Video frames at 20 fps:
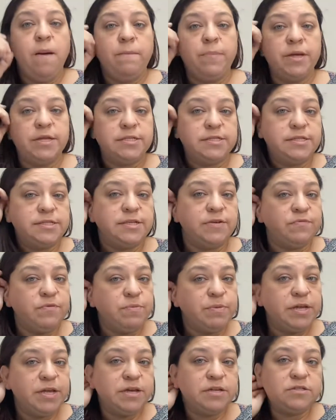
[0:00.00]
But since
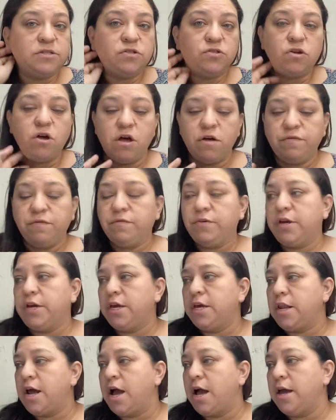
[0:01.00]
everybody else is offering
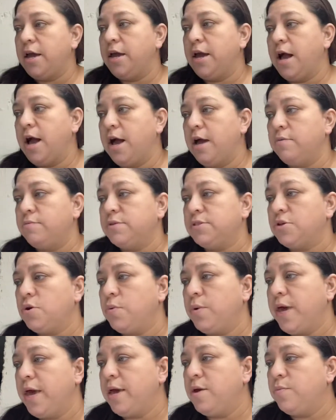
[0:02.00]
it, I was
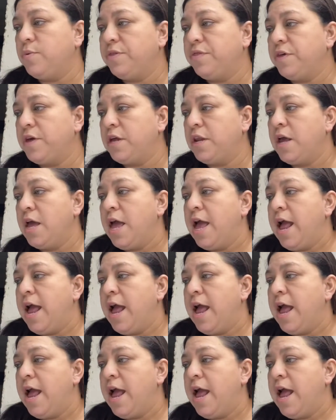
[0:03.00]
okay with it.